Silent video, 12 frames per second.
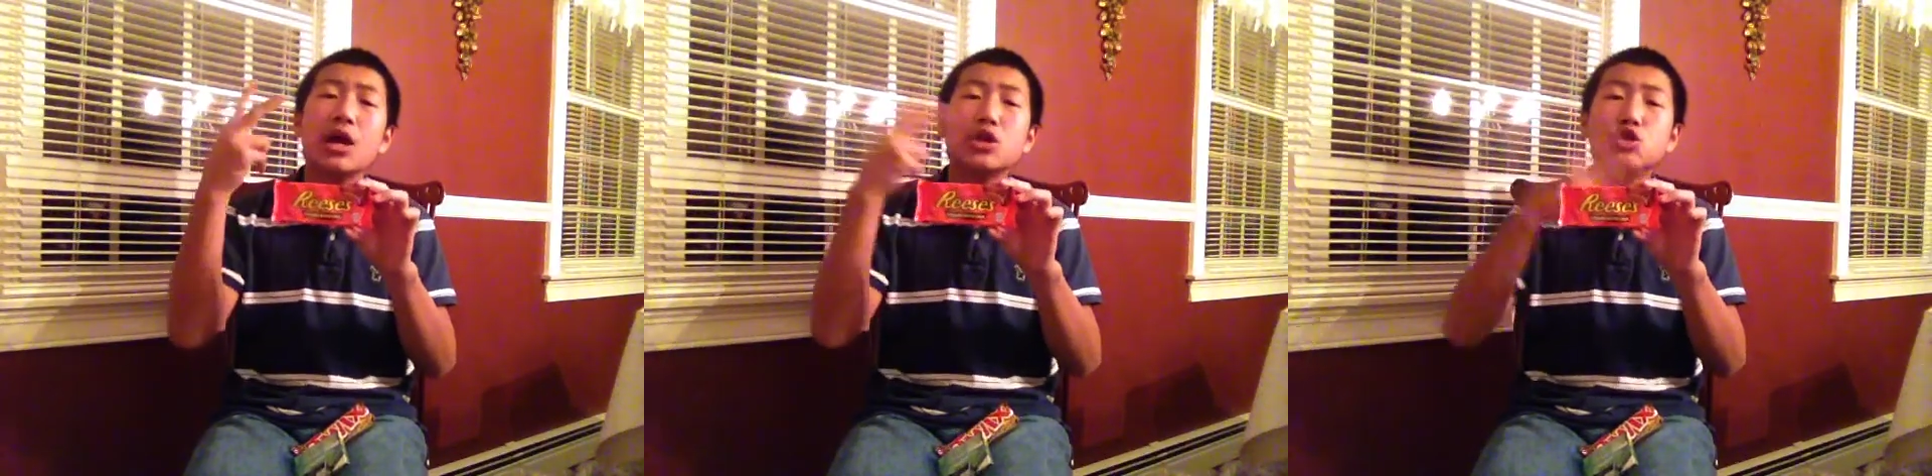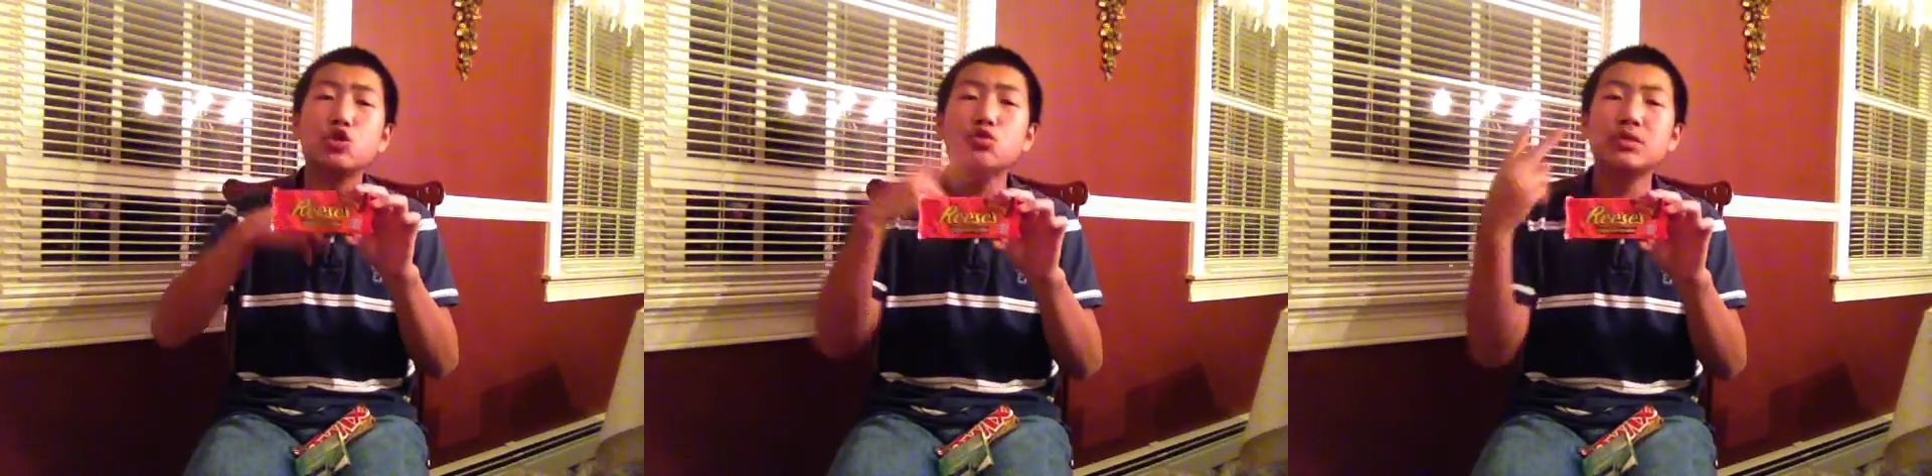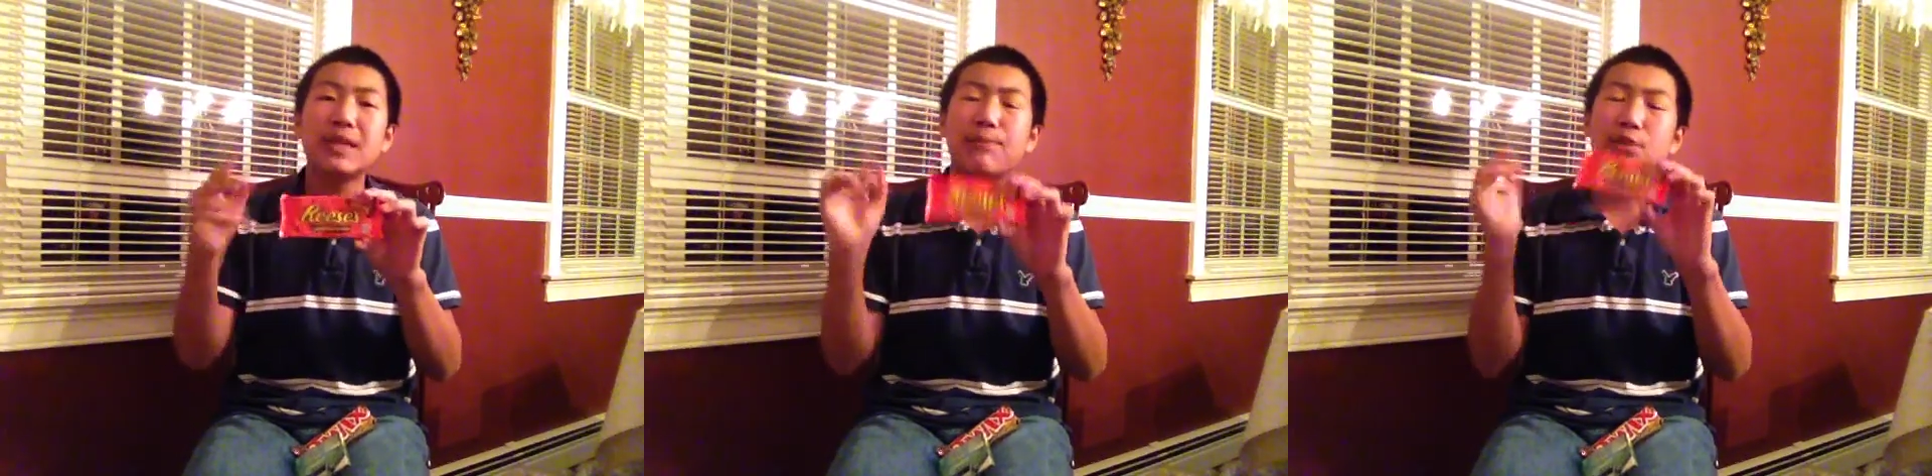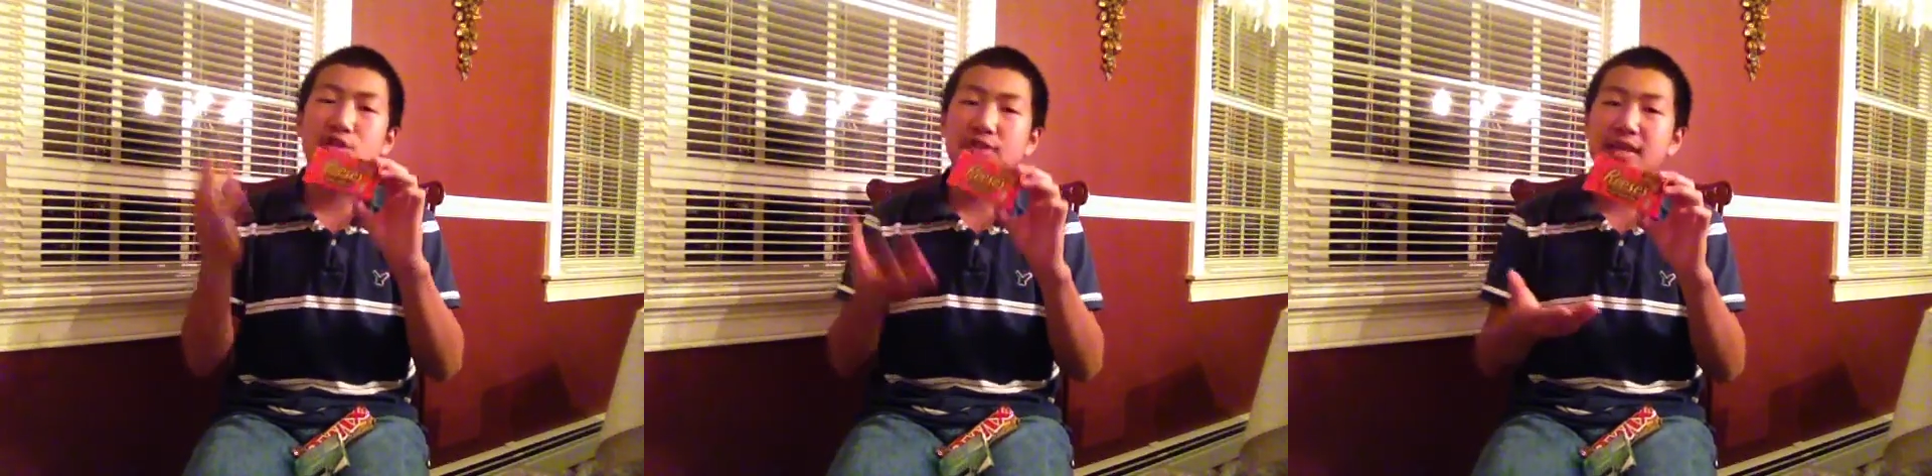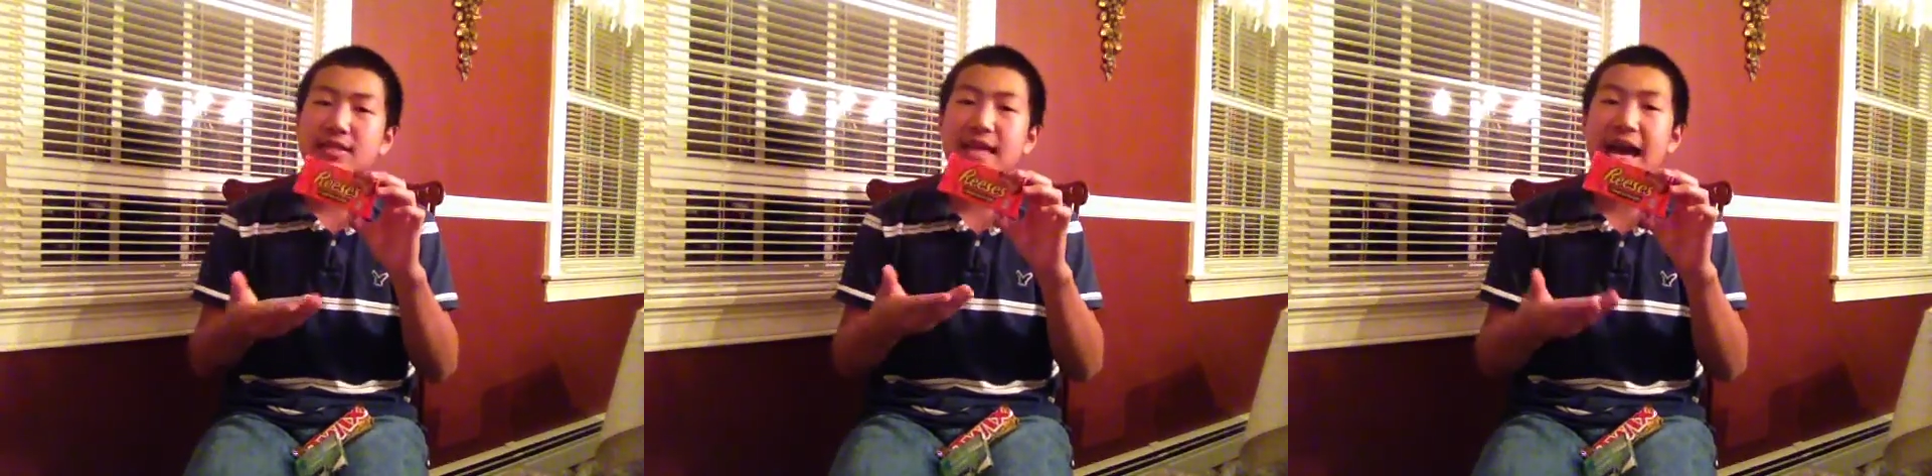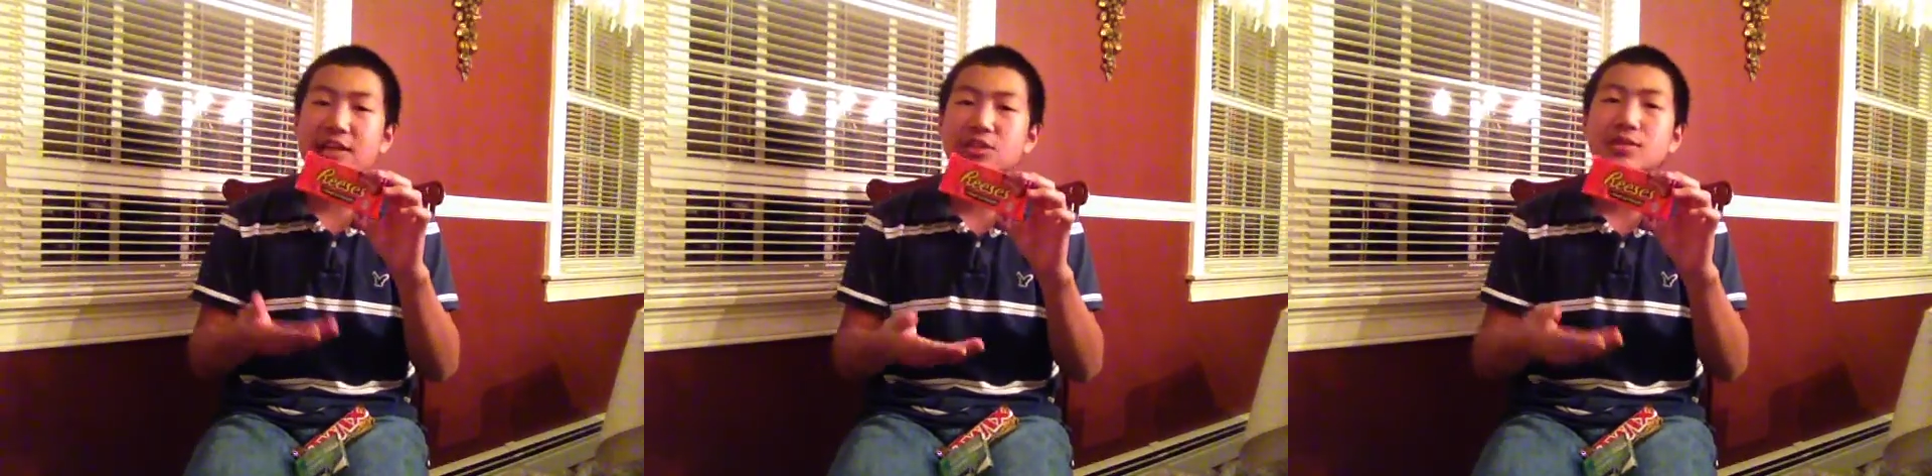two separate
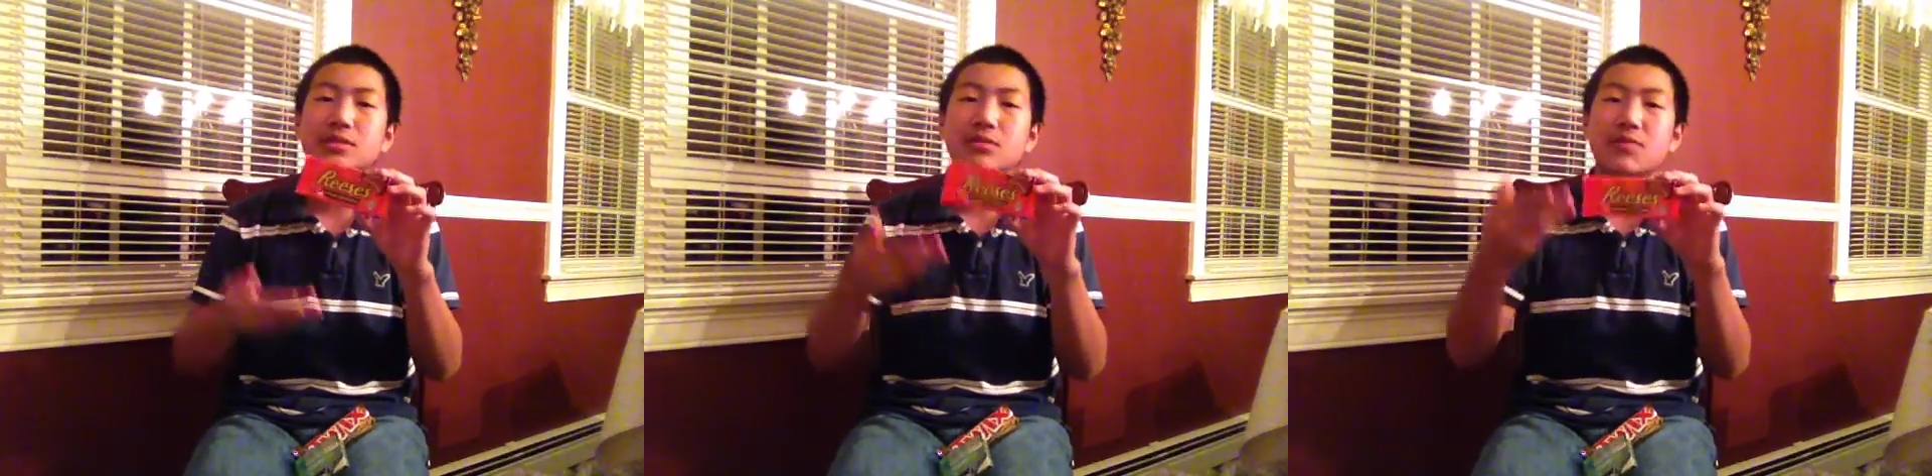transactions.